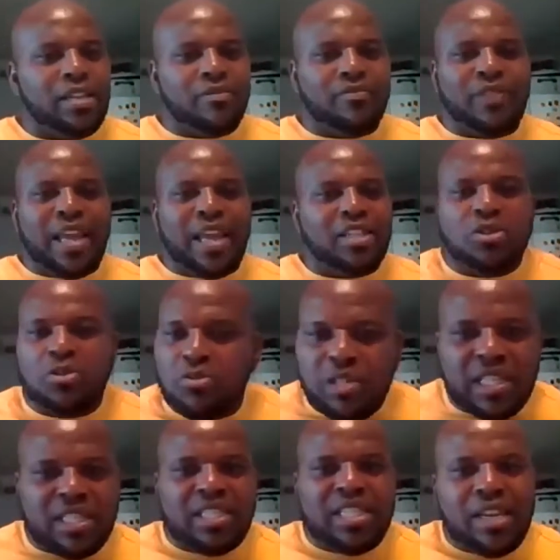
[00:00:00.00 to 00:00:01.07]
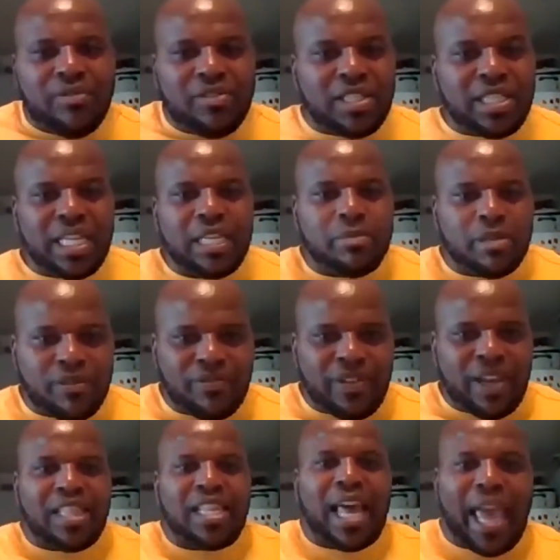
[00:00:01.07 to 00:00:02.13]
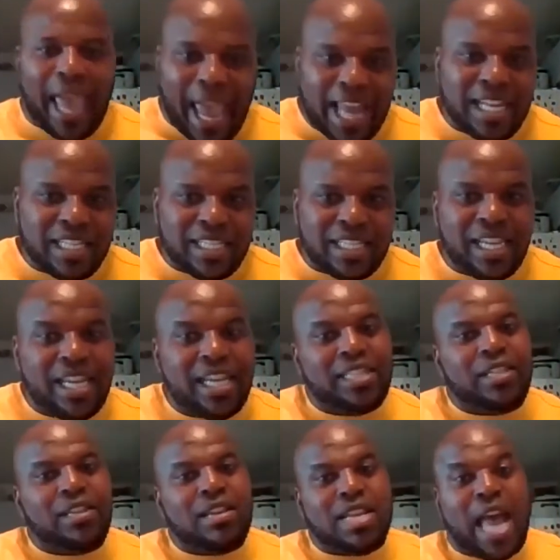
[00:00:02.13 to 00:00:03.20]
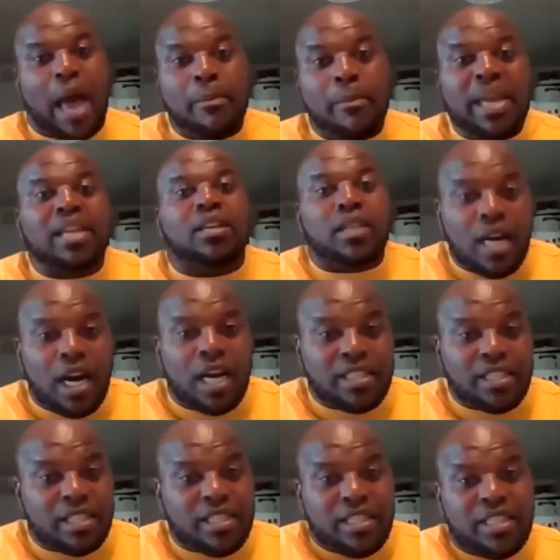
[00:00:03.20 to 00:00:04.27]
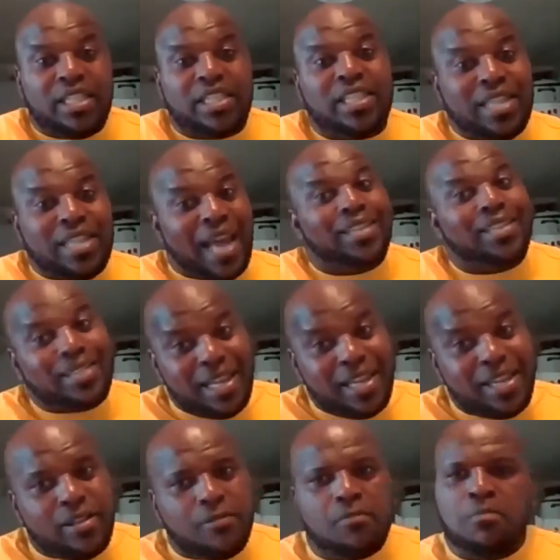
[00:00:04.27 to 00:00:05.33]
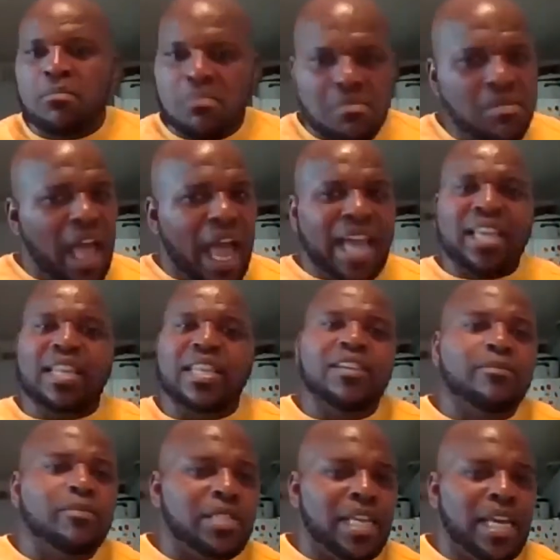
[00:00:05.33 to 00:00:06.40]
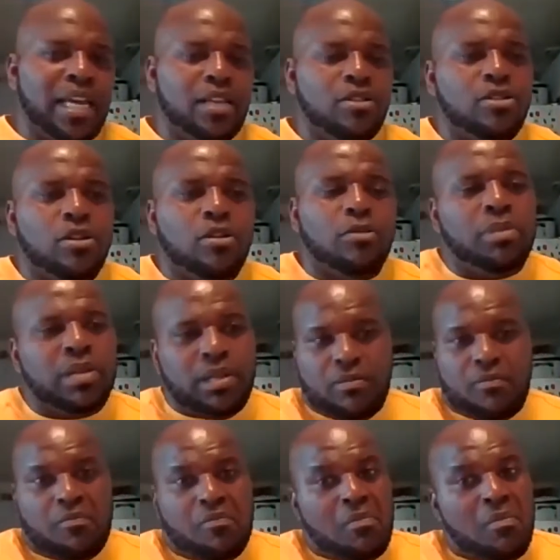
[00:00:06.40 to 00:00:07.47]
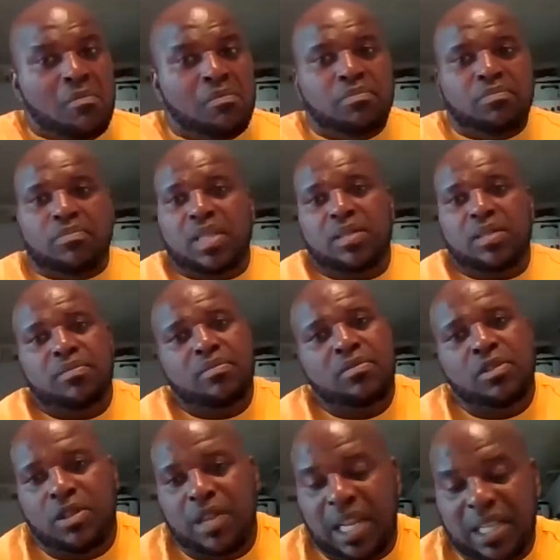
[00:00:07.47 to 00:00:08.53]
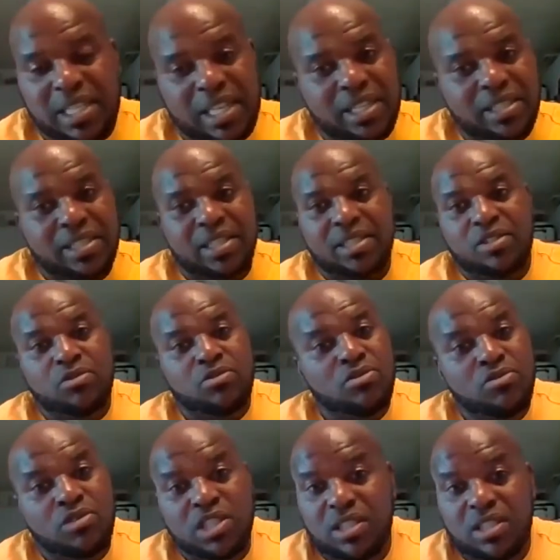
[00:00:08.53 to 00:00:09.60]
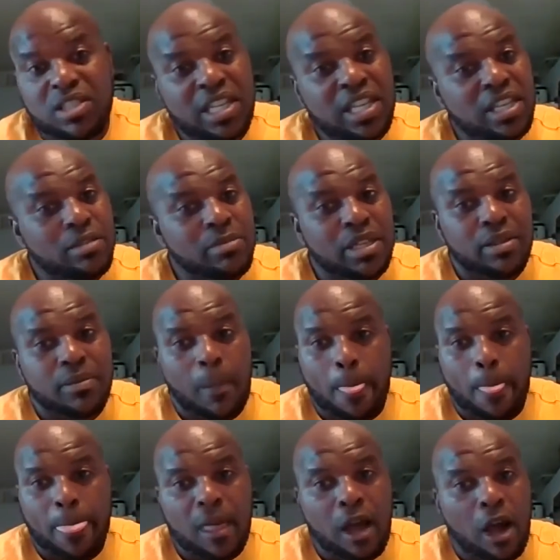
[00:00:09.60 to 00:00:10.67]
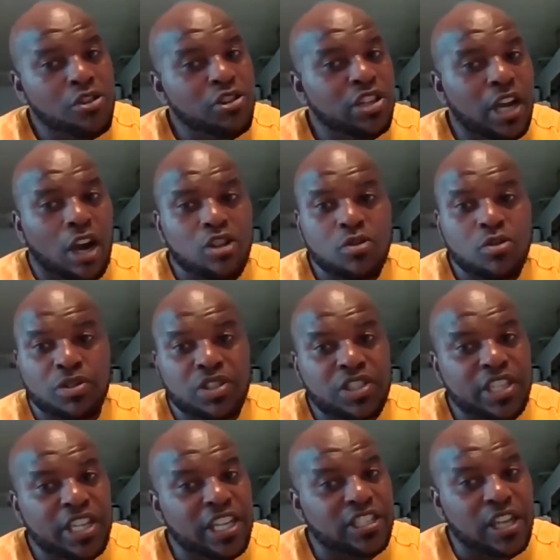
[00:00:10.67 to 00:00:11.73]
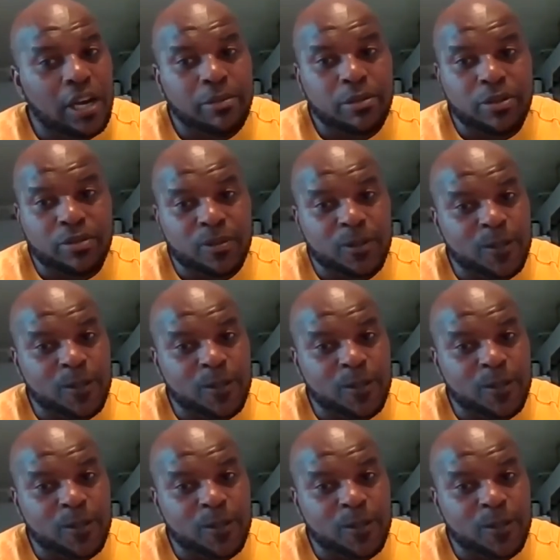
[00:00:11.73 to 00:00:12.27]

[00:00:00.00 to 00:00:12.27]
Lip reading: The fact that you just didn't have a chance, but the fact that I had a chance and I made a conscious decision not to take it, I can live with that, But I tell the kids, you just a chance, man. All you want is a chance to opportunity.